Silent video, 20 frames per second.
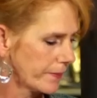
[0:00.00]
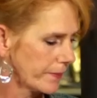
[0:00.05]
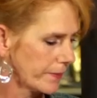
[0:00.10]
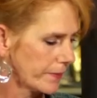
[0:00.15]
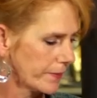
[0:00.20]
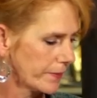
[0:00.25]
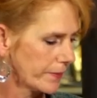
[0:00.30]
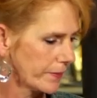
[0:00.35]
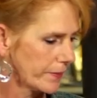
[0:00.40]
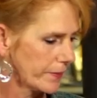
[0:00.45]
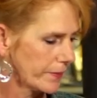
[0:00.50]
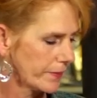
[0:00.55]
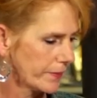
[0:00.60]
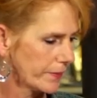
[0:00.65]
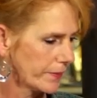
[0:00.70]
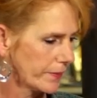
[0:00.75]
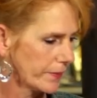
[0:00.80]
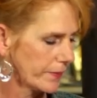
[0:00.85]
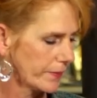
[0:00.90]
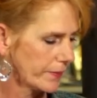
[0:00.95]

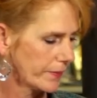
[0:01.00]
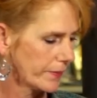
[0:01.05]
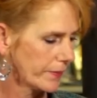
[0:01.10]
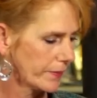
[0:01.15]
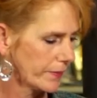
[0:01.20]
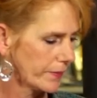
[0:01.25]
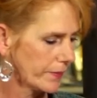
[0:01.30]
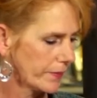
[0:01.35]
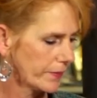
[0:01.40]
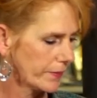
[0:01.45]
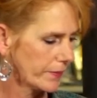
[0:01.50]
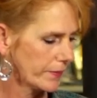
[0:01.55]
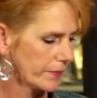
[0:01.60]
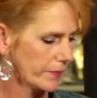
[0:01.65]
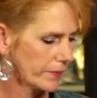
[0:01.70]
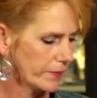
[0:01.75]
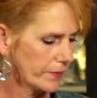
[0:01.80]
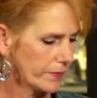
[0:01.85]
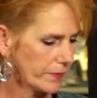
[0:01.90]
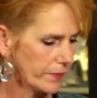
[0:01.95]

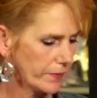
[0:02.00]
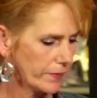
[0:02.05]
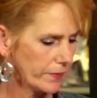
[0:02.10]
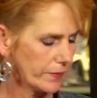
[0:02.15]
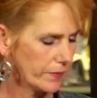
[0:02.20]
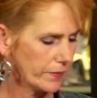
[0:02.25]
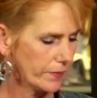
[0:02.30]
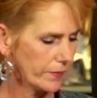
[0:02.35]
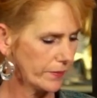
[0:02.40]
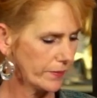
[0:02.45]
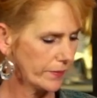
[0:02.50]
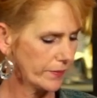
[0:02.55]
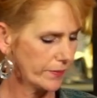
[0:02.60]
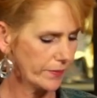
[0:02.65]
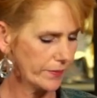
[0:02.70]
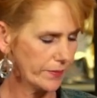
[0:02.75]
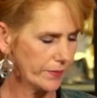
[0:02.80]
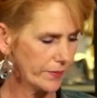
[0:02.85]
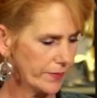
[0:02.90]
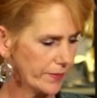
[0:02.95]

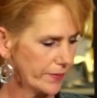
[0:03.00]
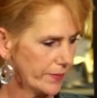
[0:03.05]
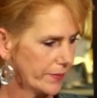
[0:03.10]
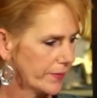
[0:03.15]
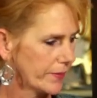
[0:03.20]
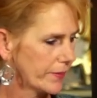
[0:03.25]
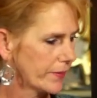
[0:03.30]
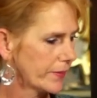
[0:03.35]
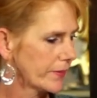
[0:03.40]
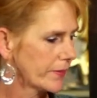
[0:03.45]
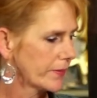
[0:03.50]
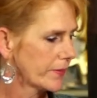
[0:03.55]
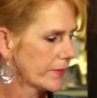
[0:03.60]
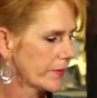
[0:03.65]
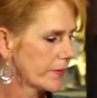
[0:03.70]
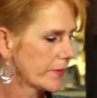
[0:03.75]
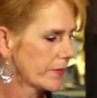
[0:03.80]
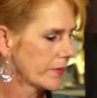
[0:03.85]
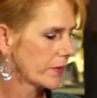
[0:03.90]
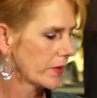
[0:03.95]

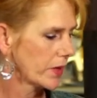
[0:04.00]
[no speech]